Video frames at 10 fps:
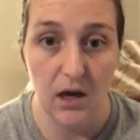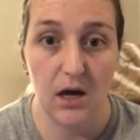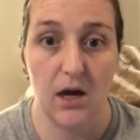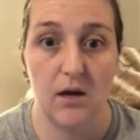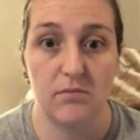
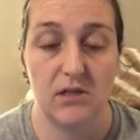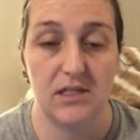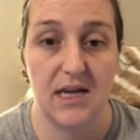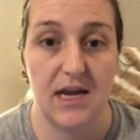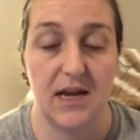to
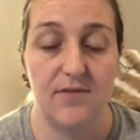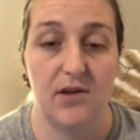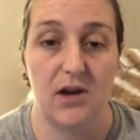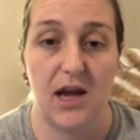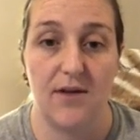take if
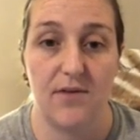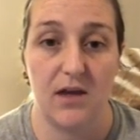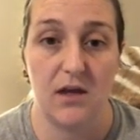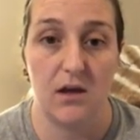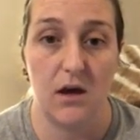they're
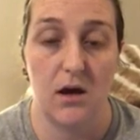having